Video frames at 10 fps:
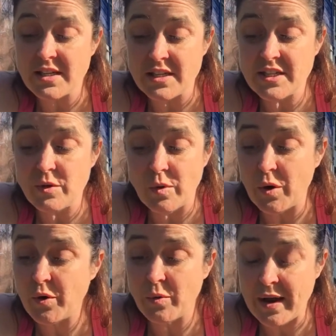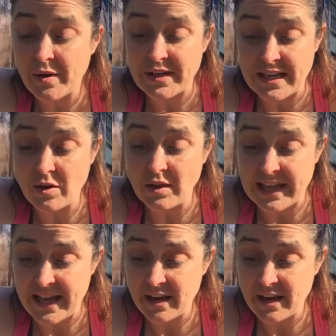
dusty road around Eagle Lake,